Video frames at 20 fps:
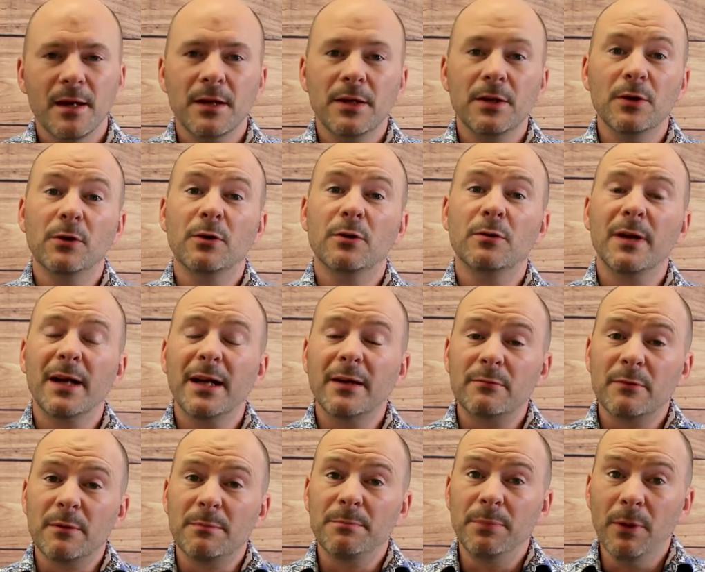Your credit
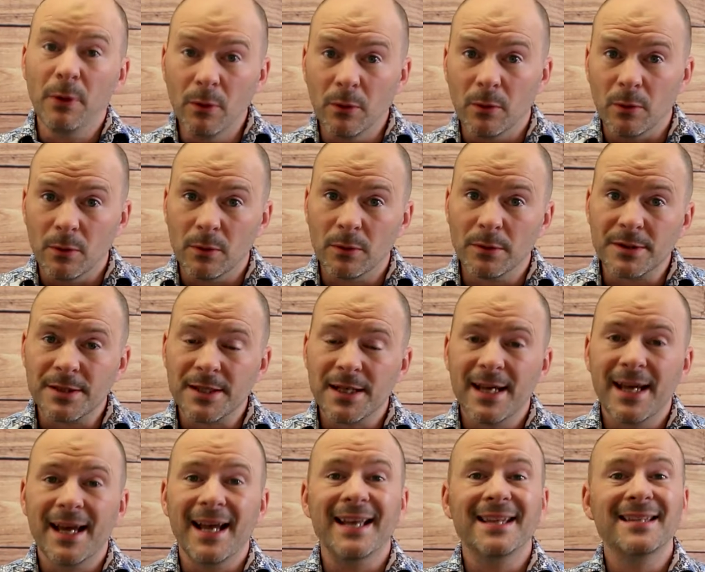report
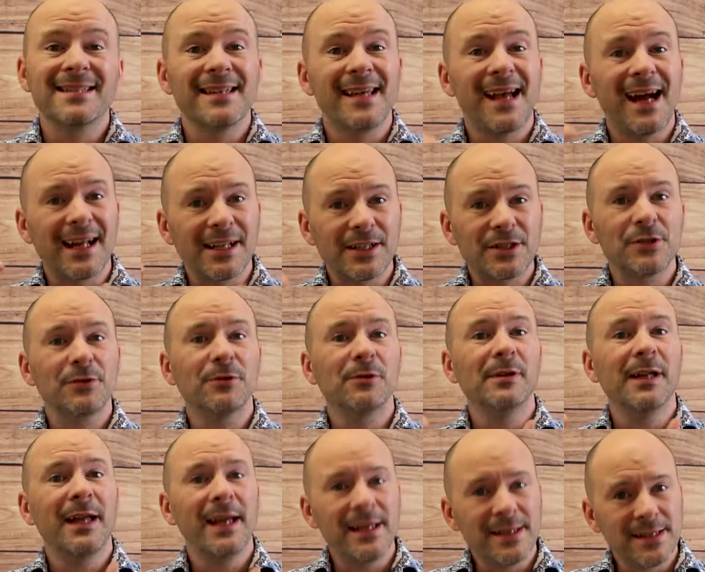is the actual
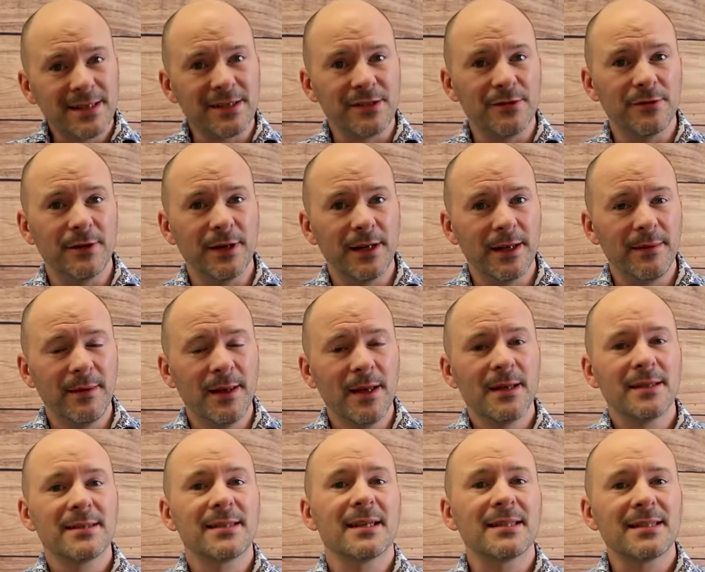history.
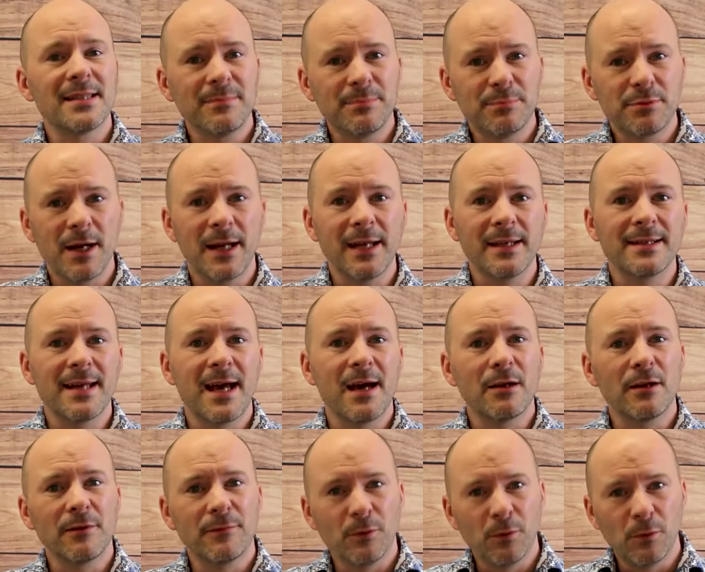So that's the breakdown
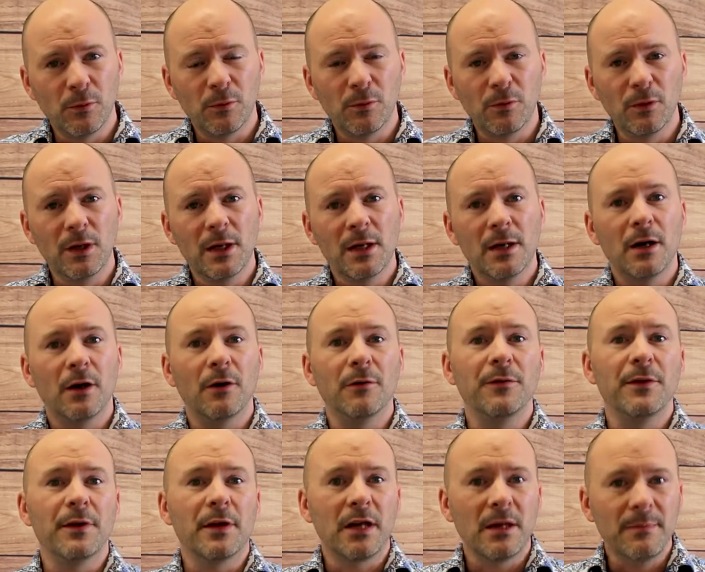of all of
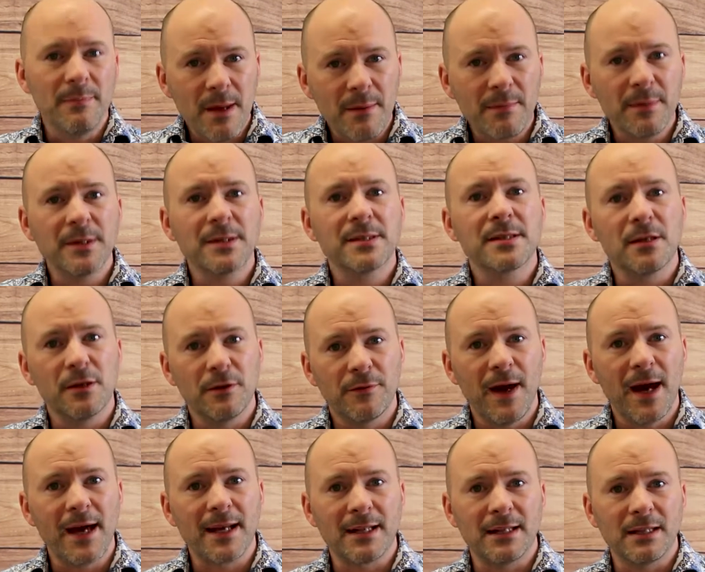the commitments that you've
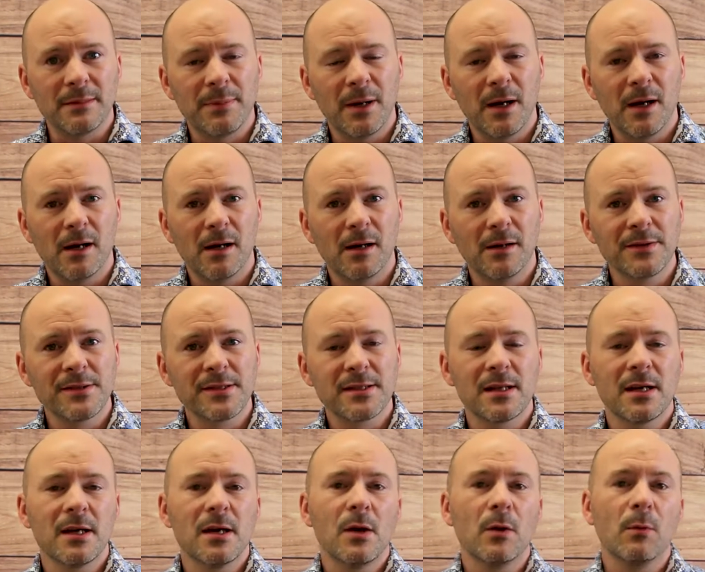had in the past,
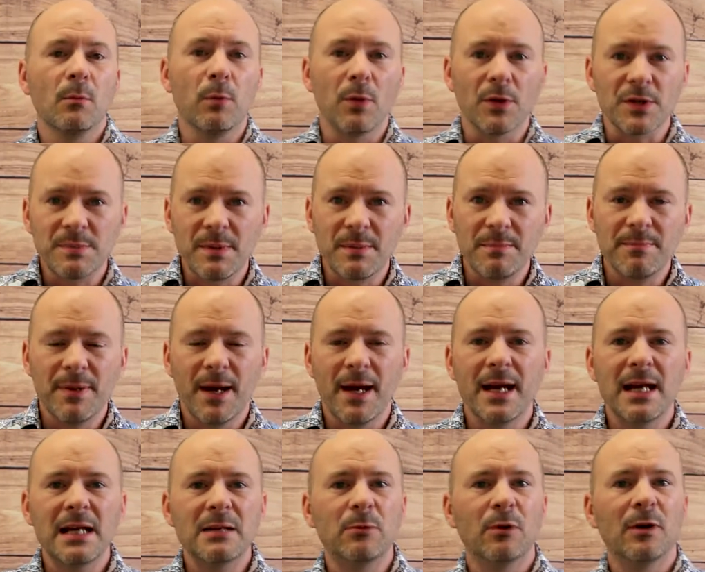what's been
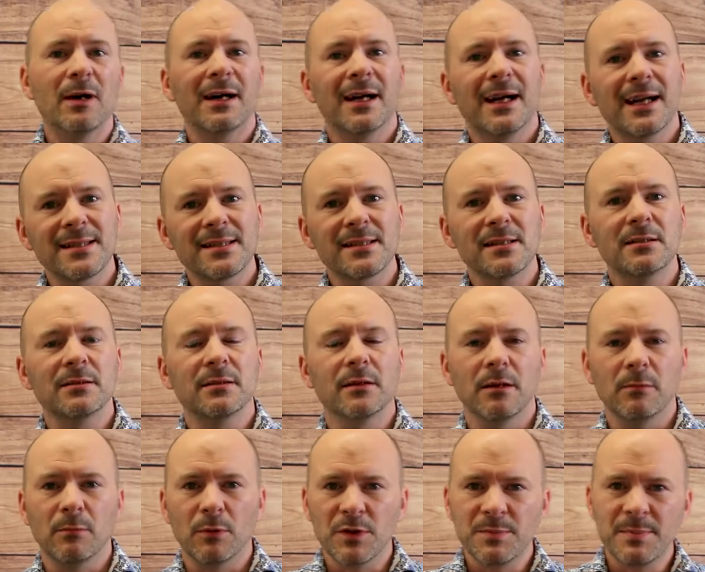paid, what hasn't,
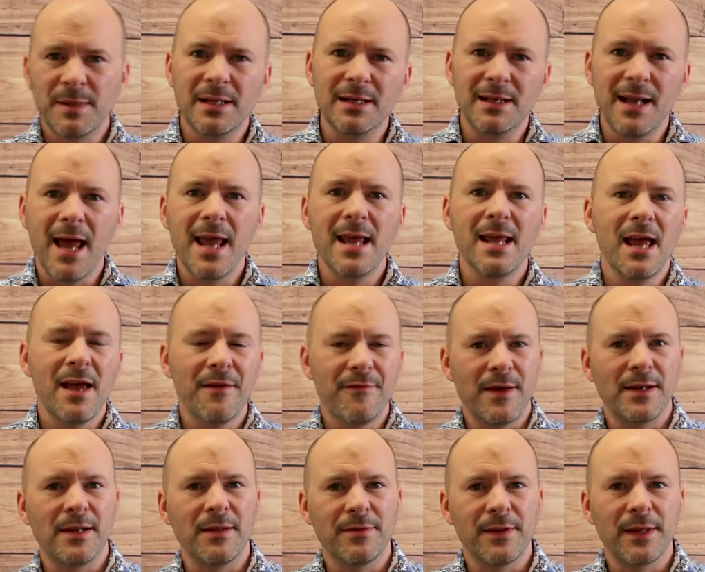what's been late, if
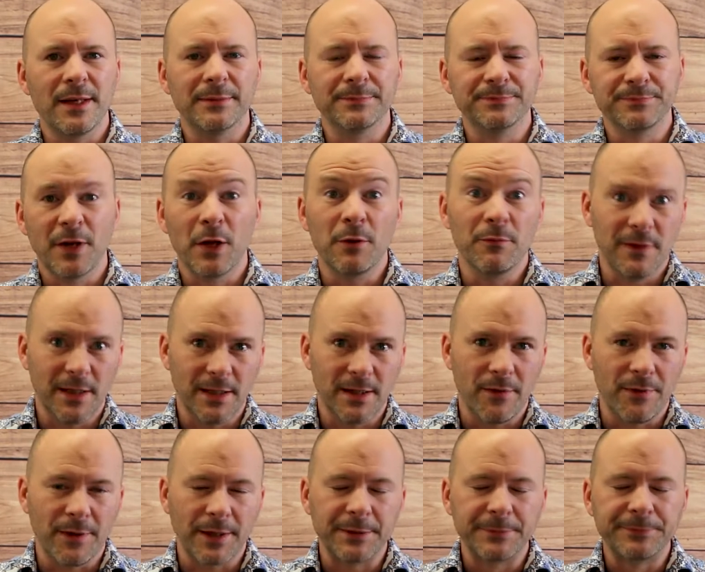anything, hopefully
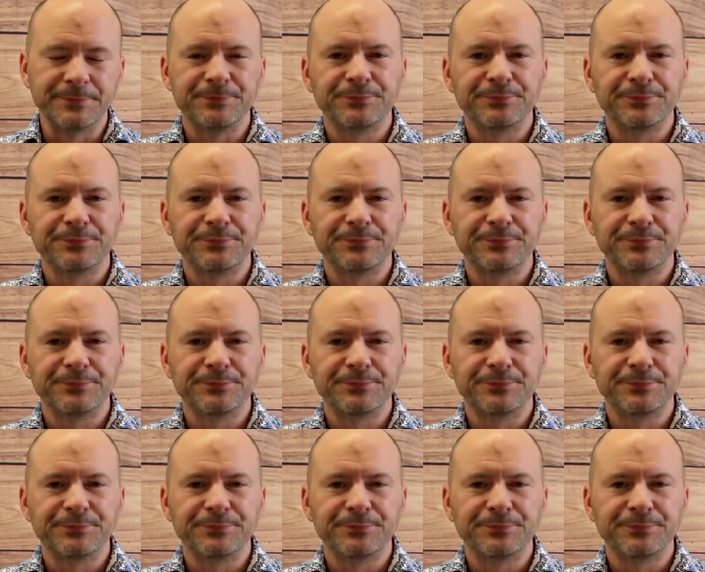nothing.